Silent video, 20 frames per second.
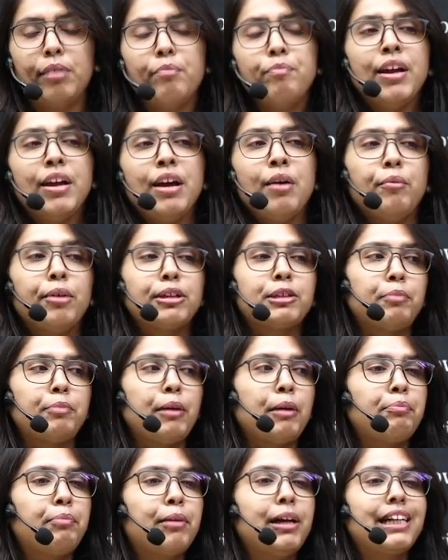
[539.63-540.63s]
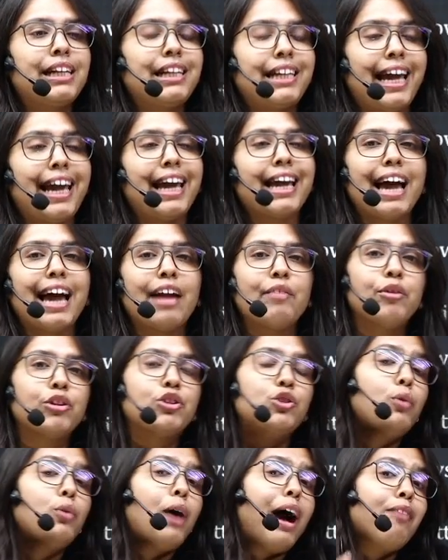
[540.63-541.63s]
which people take and which you
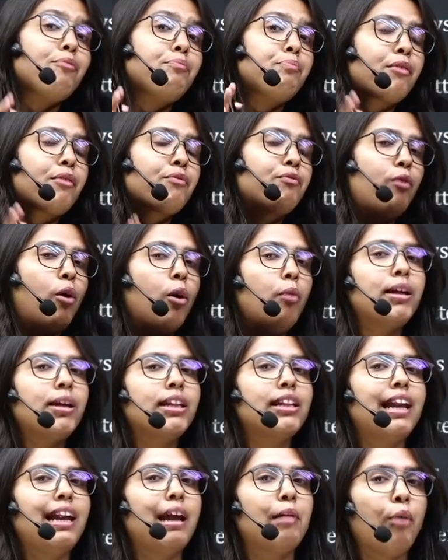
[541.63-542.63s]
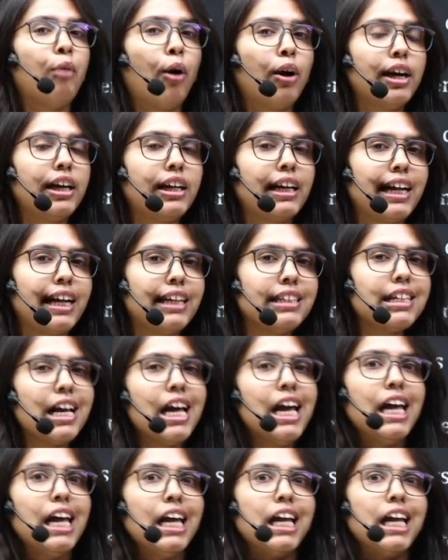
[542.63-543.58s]
have performed in the laboratories is